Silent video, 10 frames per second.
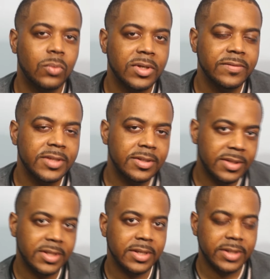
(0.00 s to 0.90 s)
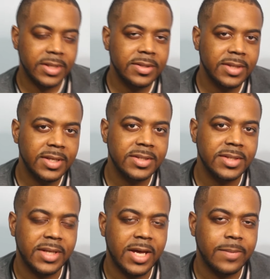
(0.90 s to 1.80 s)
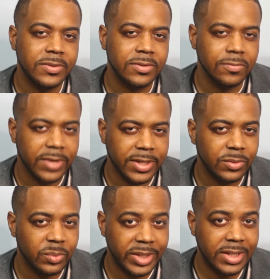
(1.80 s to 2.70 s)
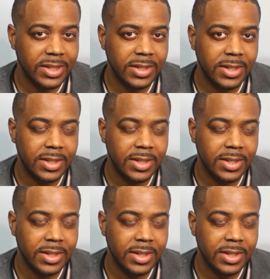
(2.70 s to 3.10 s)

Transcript: One of the, the uh, key things that happened to Randall Mindy,